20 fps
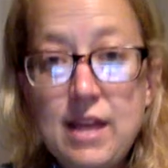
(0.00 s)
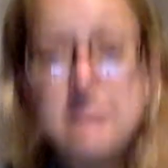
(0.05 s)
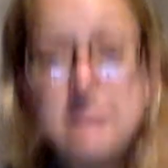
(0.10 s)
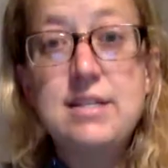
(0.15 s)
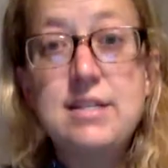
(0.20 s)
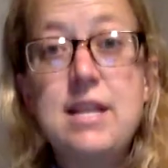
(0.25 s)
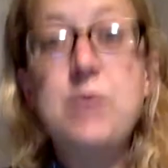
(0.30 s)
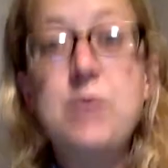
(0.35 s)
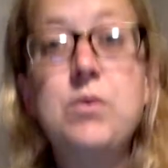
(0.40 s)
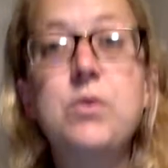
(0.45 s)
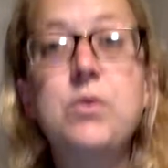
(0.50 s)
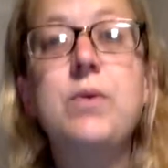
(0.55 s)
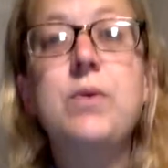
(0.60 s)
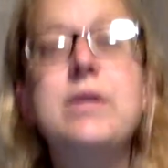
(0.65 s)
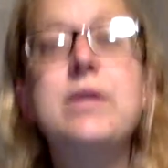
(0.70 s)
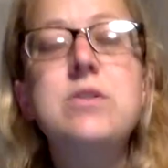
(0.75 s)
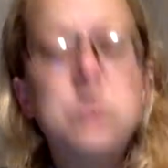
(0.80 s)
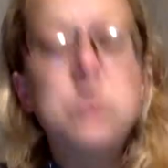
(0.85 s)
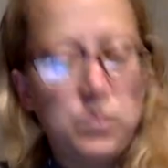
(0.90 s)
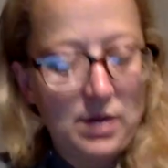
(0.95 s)
Today we're going
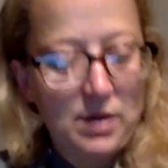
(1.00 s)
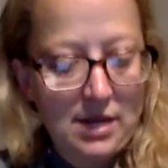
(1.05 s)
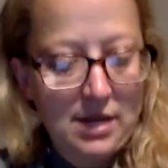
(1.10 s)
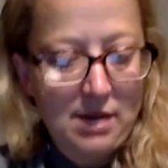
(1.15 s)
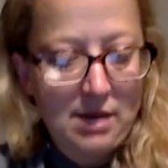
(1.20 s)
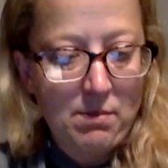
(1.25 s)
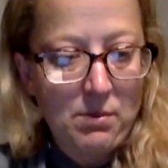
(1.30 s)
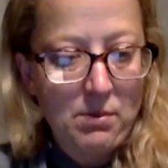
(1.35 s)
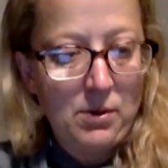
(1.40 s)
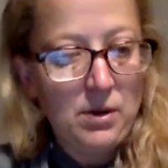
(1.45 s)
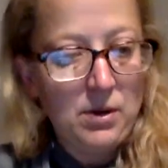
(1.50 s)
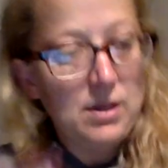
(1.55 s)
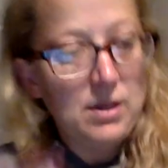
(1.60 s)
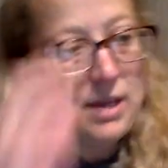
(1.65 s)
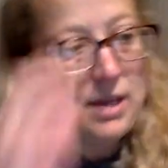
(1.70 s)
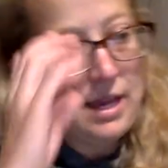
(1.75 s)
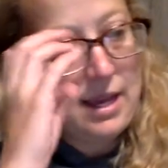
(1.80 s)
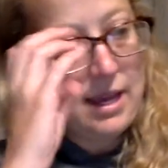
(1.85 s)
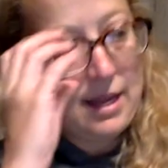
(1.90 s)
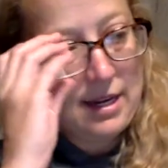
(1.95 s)
to read a book,
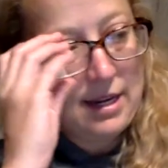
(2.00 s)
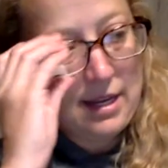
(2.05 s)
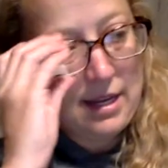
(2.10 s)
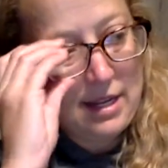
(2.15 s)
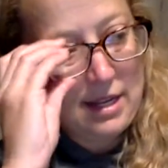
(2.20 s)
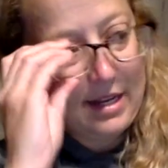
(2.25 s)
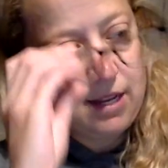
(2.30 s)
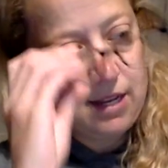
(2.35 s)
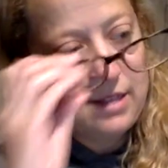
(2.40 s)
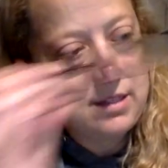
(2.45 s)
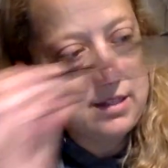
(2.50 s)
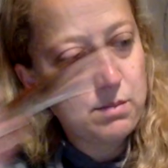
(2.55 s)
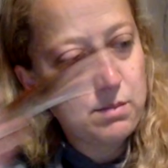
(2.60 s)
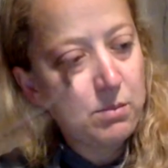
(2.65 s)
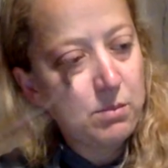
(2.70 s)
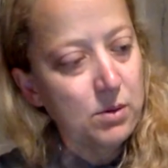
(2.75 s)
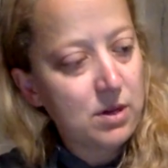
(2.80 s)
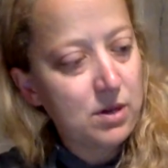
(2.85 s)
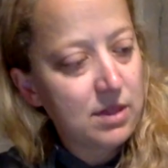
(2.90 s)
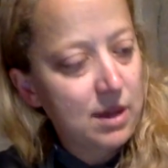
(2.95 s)
and it is a
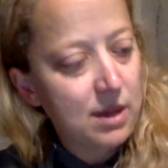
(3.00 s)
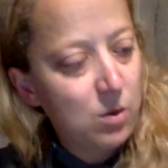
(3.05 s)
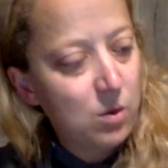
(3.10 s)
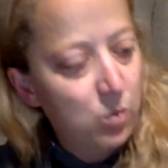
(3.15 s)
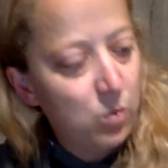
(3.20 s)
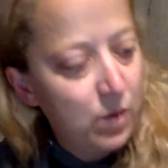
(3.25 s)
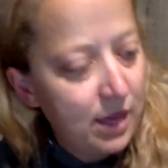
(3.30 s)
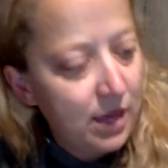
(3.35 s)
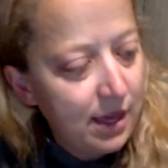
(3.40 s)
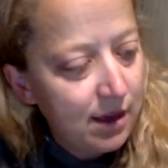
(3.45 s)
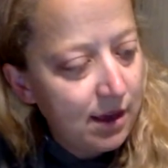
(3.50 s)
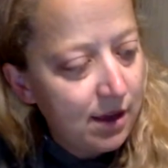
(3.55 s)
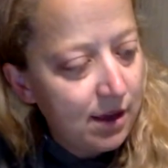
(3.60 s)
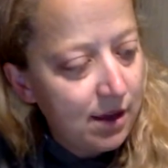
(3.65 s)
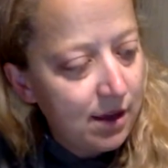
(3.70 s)
book that we